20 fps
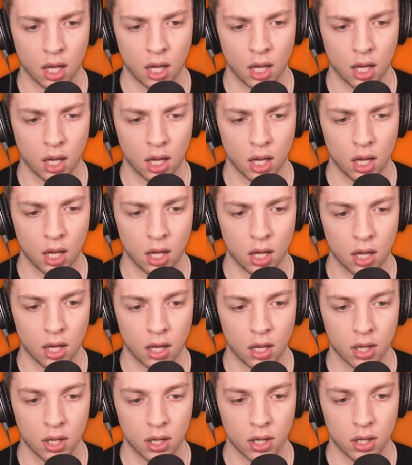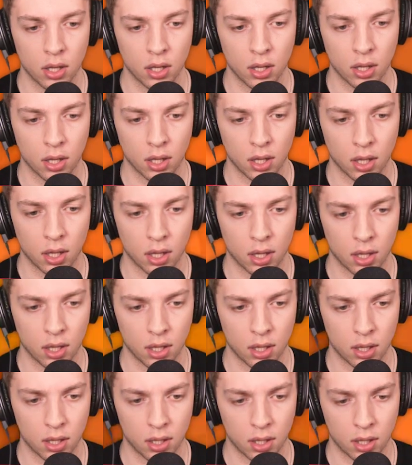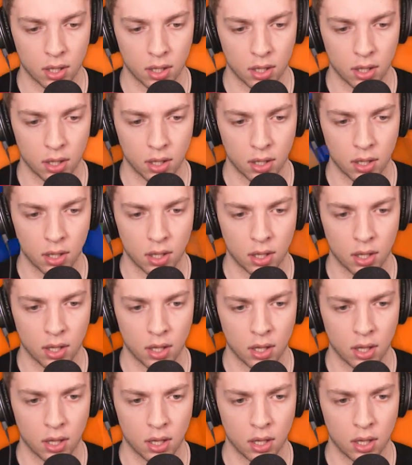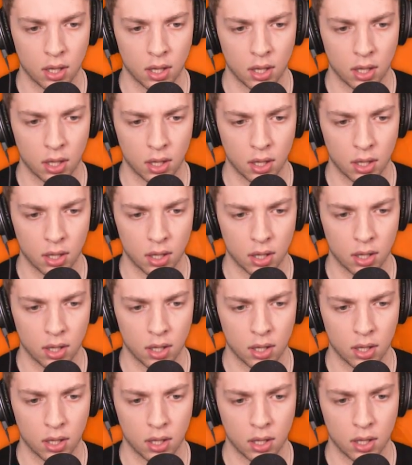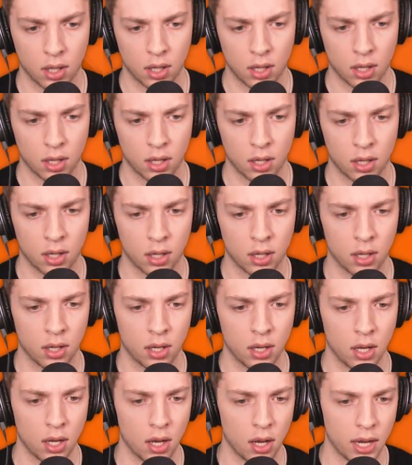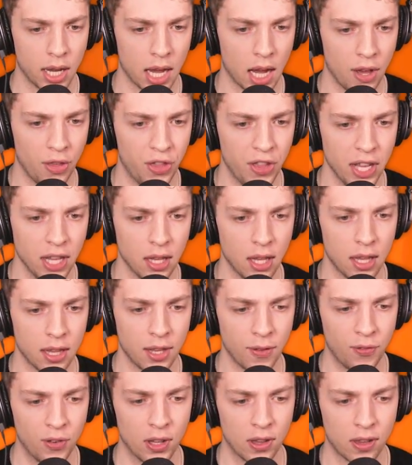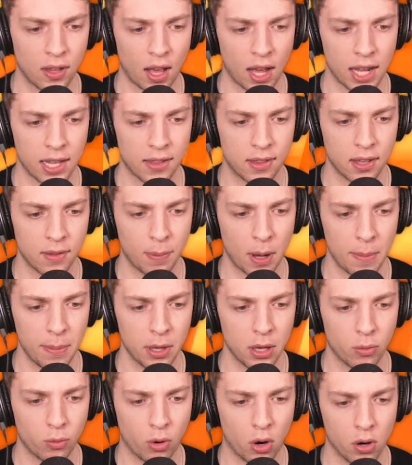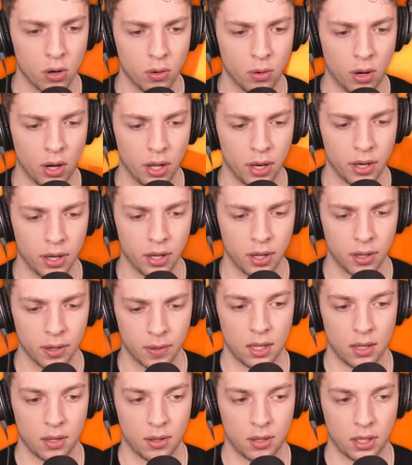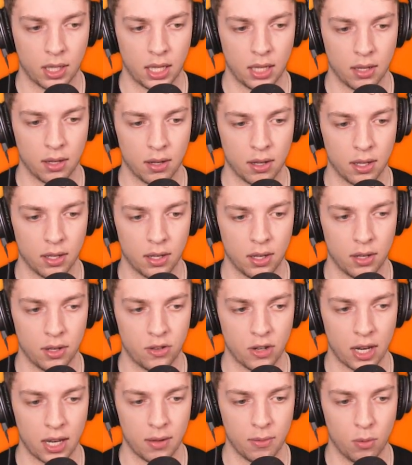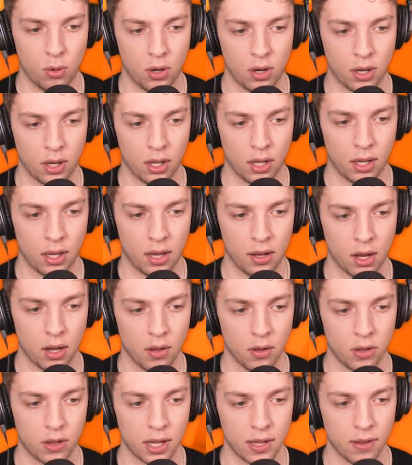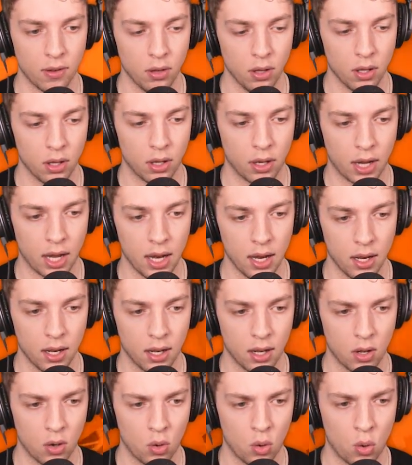Oh my goodness! If that is true, Josh, then you're an absolute genius. Okay, I think they're different size. This might be the wrong one. Come on. No, no, Jelly, walk. There you go. Stay still. There okay. we go